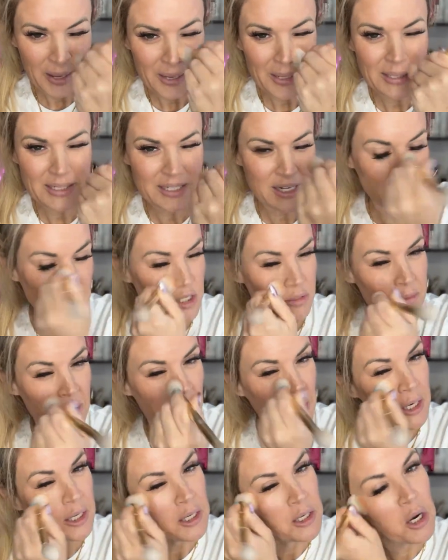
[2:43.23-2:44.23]
He's not
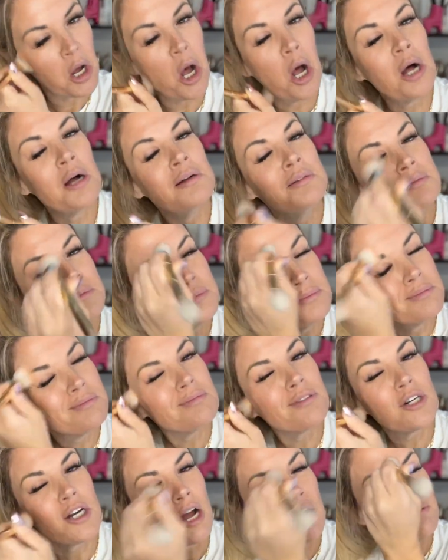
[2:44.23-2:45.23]
dramatic at all.
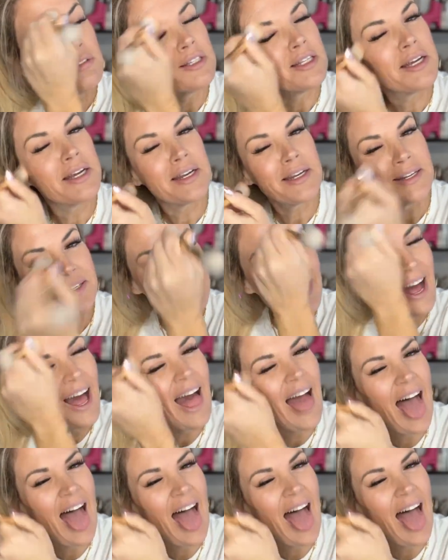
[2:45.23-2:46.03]
We're not related.